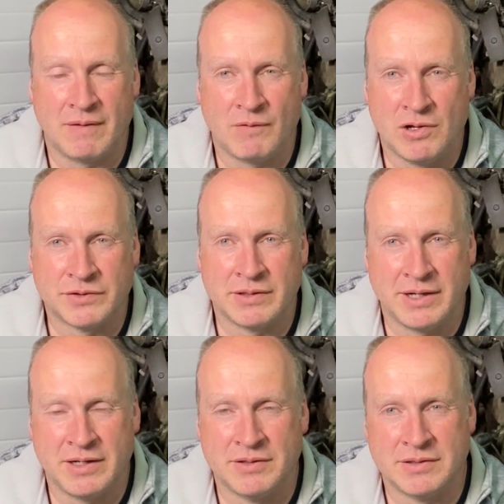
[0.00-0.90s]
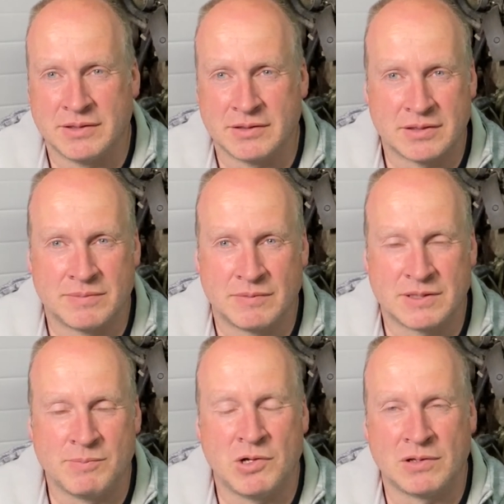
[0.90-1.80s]
alternators and
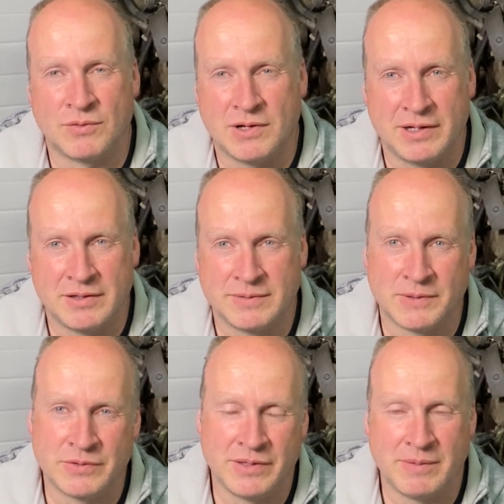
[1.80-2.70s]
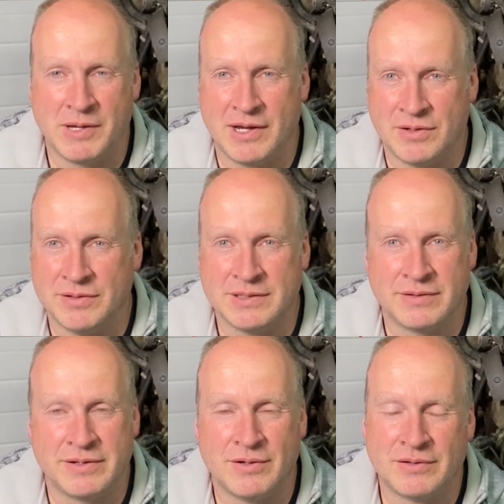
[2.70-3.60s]
smaller wires between the batteries and
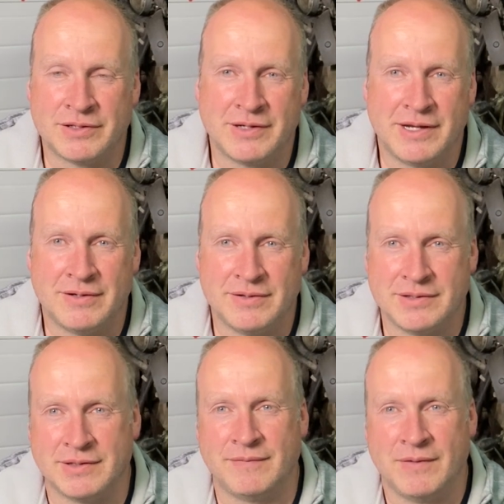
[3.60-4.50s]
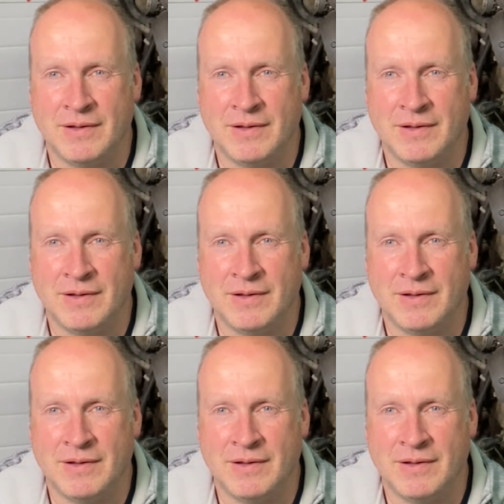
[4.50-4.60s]
the alternators, and